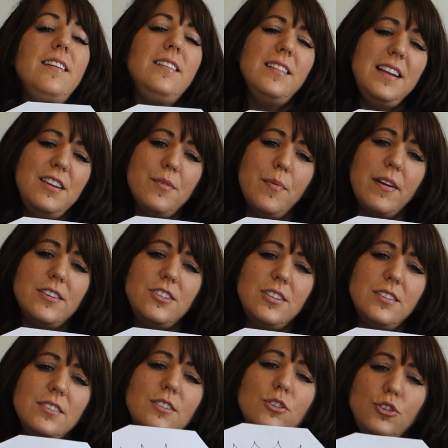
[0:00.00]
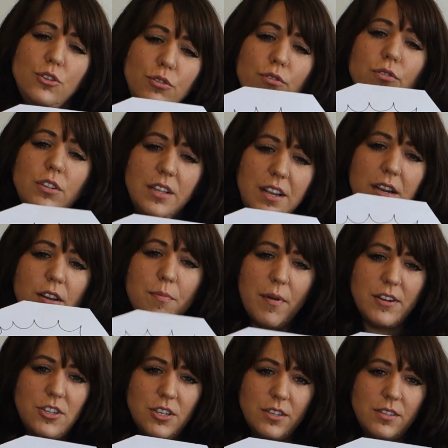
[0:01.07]
clean your brushes. Do clean your
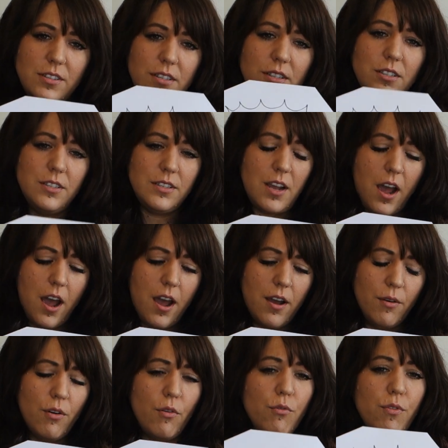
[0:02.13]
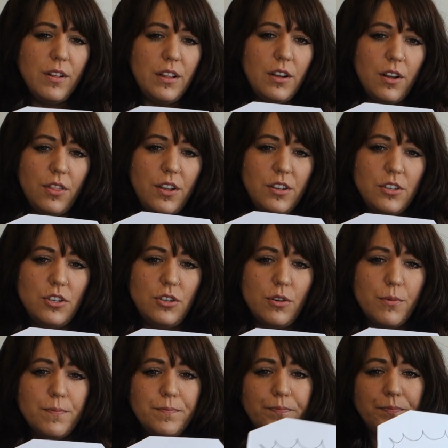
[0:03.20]
brushes. It's a really good thing to
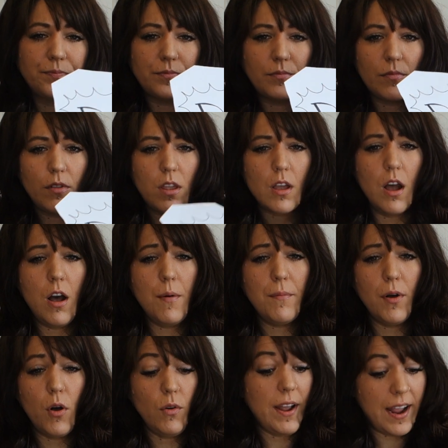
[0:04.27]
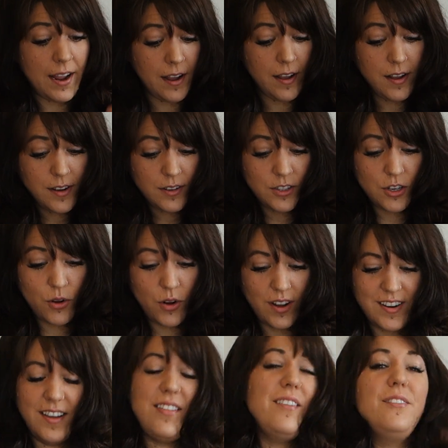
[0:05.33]
do. Okay, so
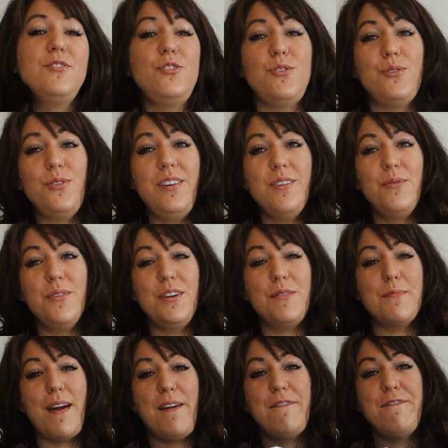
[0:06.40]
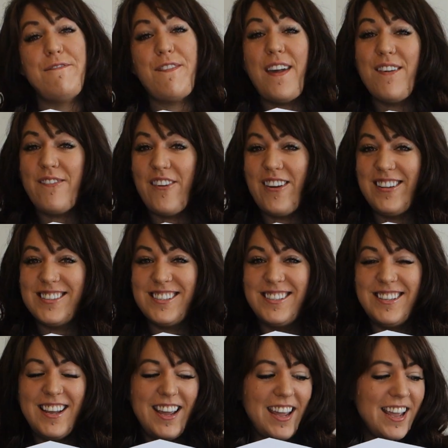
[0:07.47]
another do, one of my
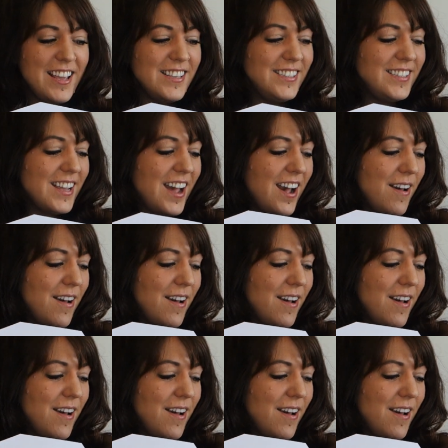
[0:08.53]
favorites, is